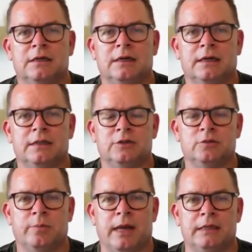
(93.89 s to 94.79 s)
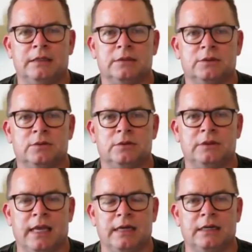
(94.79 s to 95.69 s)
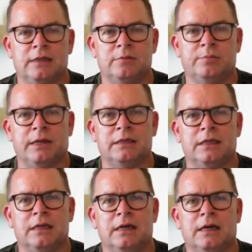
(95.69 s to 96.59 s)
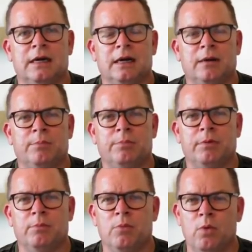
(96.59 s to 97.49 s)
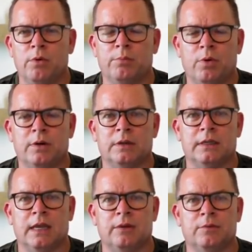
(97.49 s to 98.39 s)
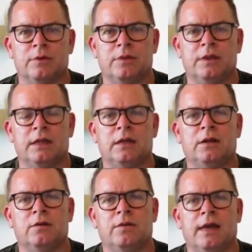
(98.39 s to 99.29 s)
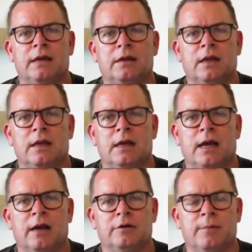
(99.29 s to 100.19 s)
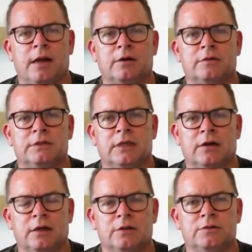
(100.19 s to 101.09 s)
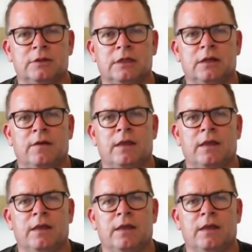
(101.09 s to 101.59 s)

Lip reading: I think Joe Biden is a good candidate, but more importantly, I really think that our democracy, our country,